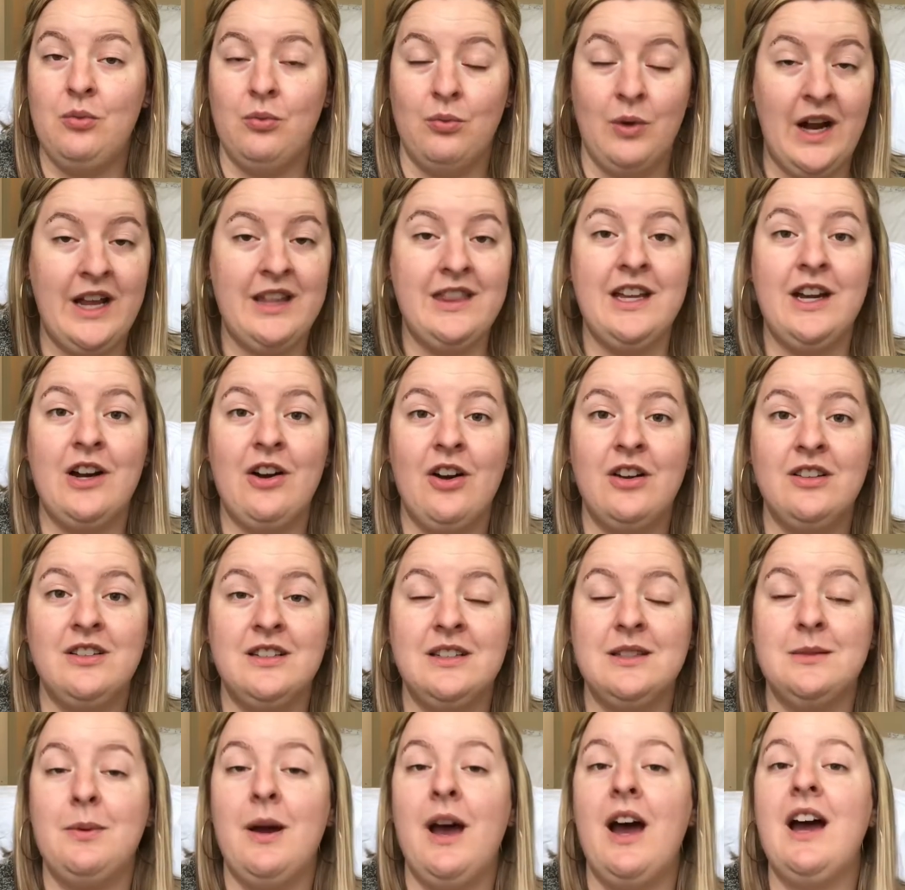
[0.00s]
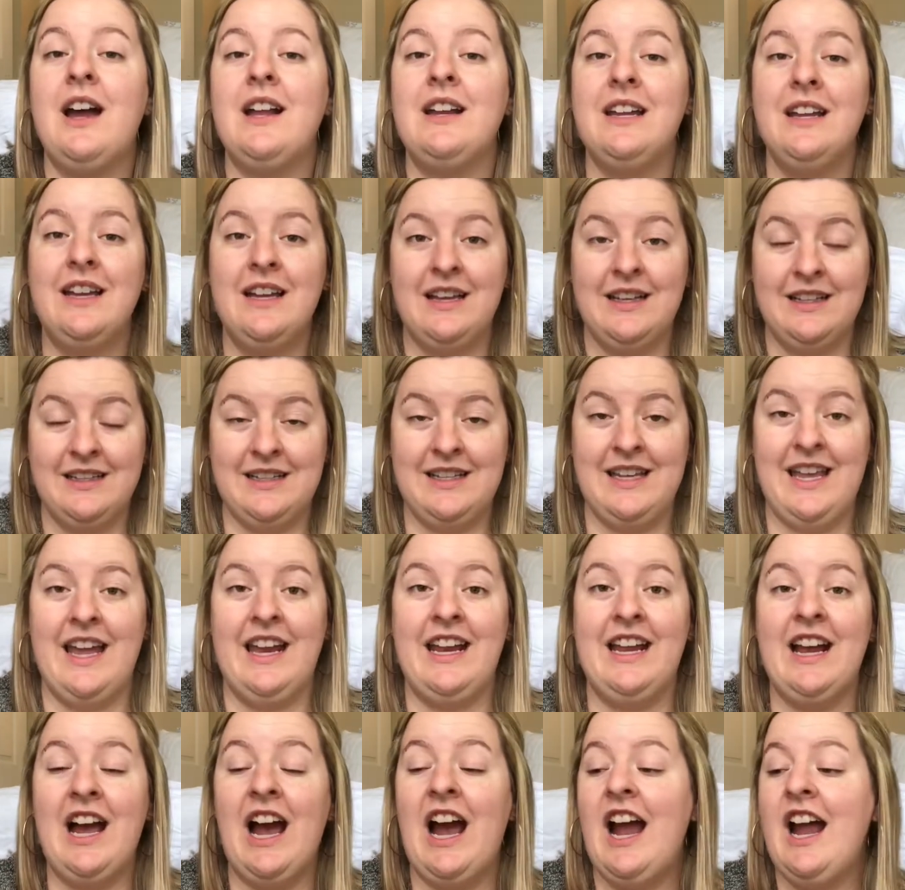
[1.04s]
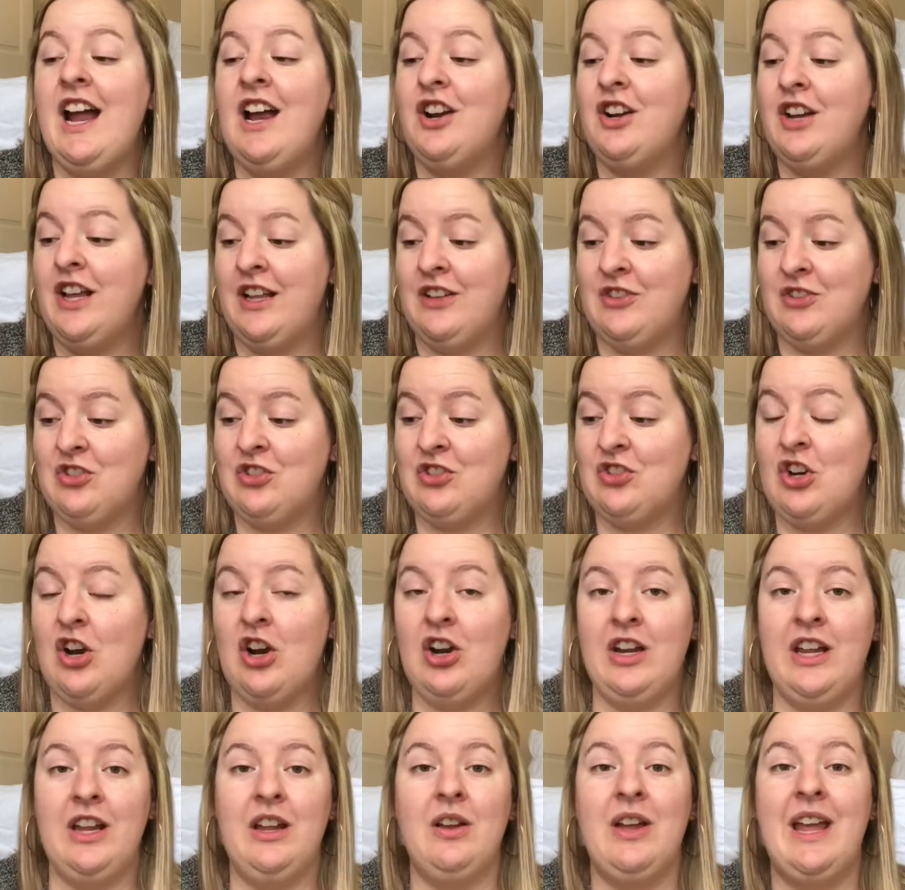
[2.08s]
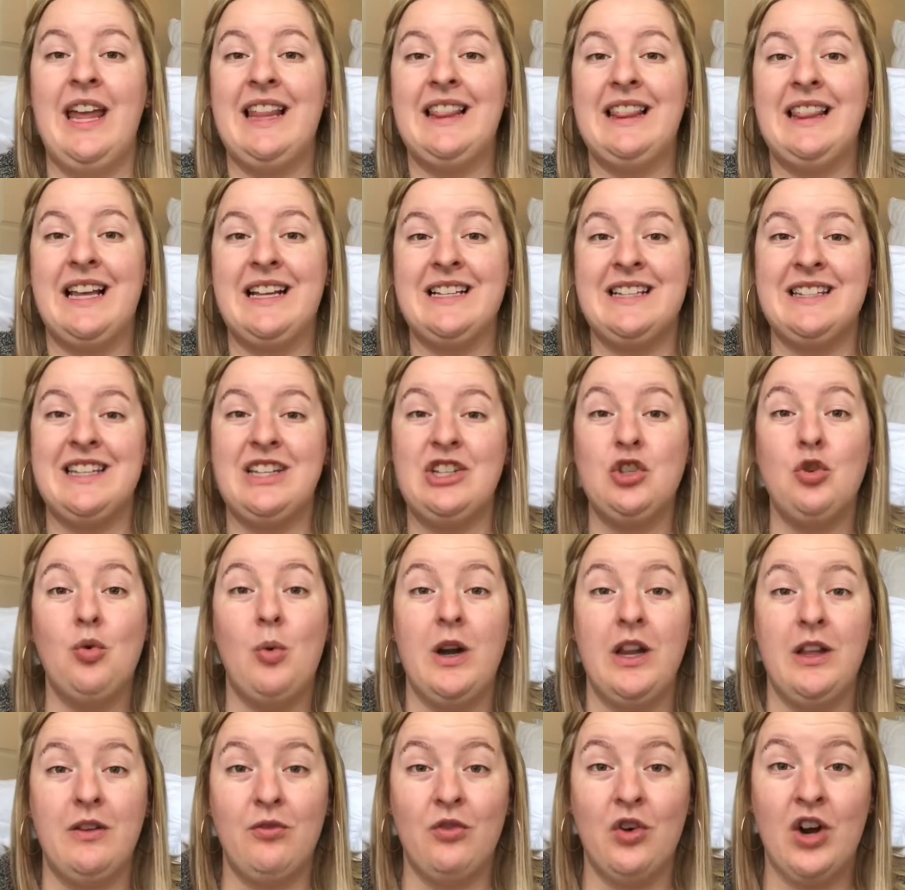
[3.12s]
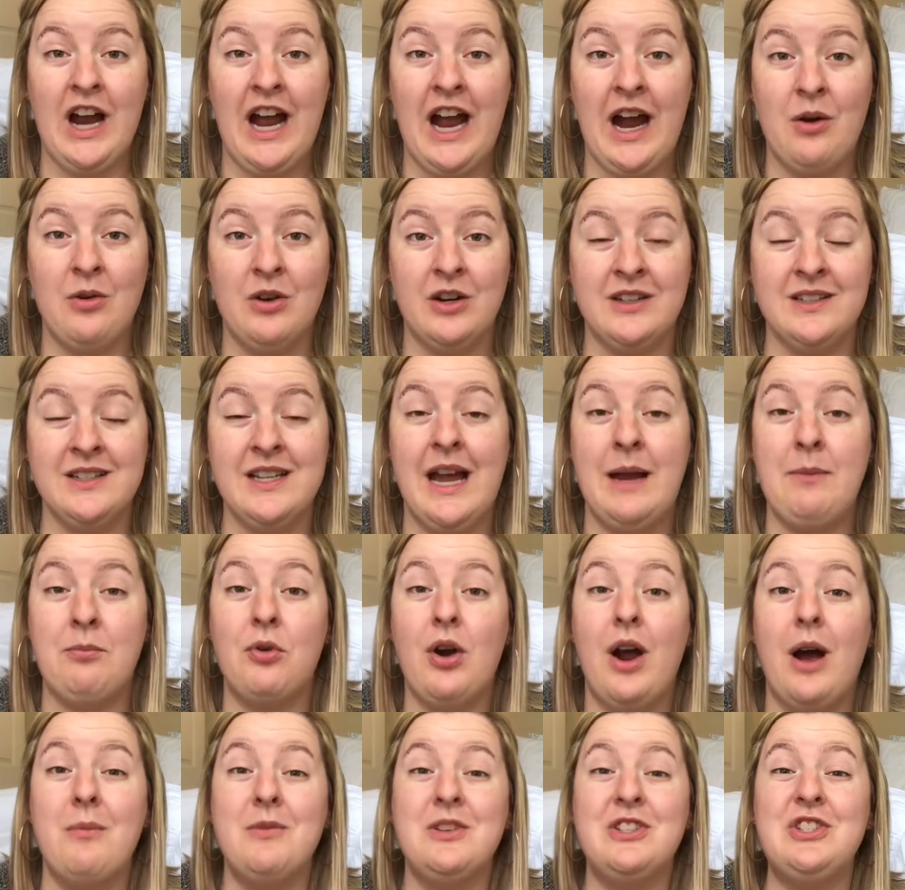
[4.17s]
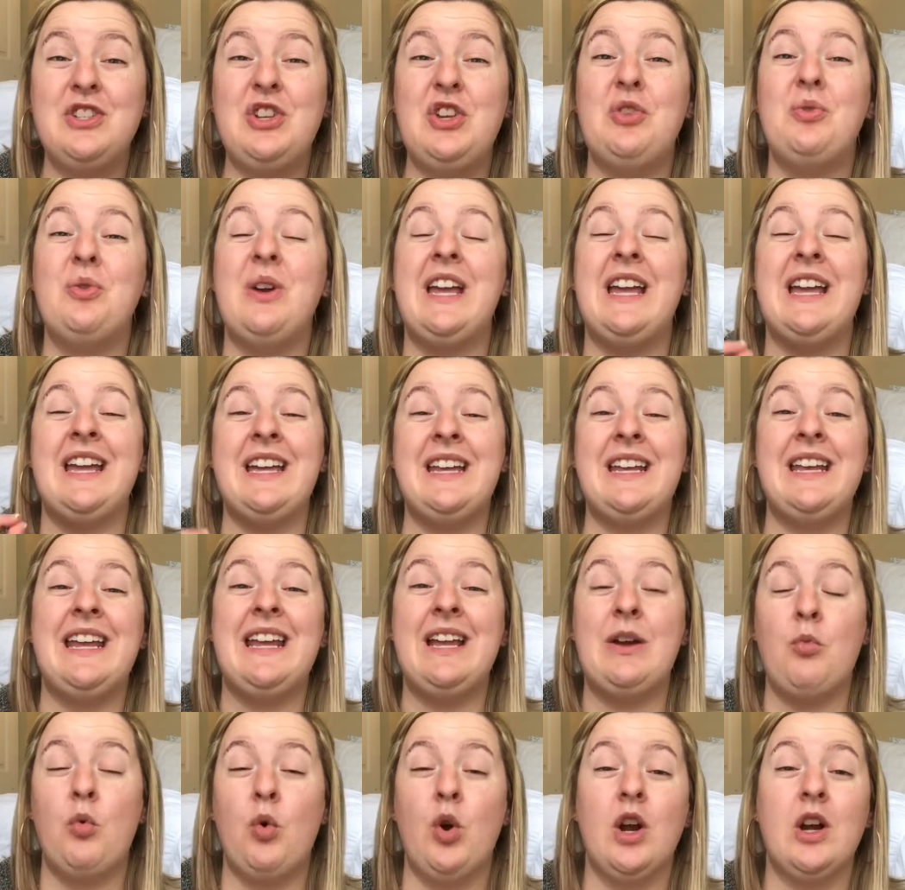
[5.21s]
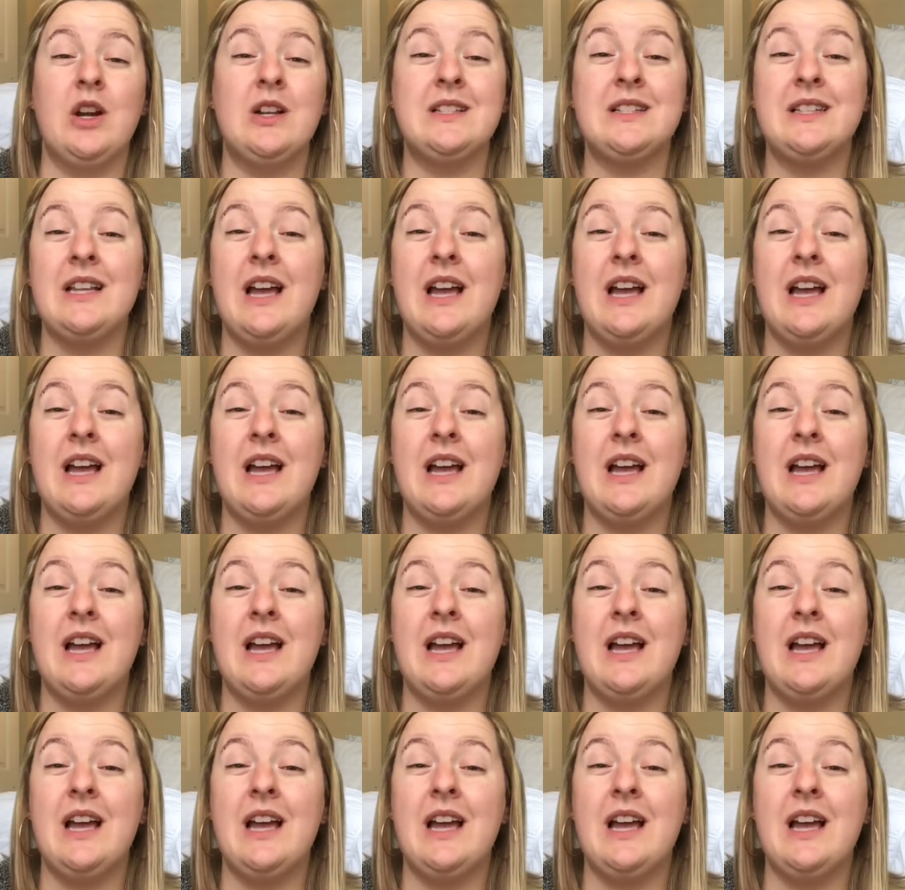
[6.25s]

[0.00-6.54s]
right there on the spot to getting hired and starting in less than 24 hours. I promise you, it works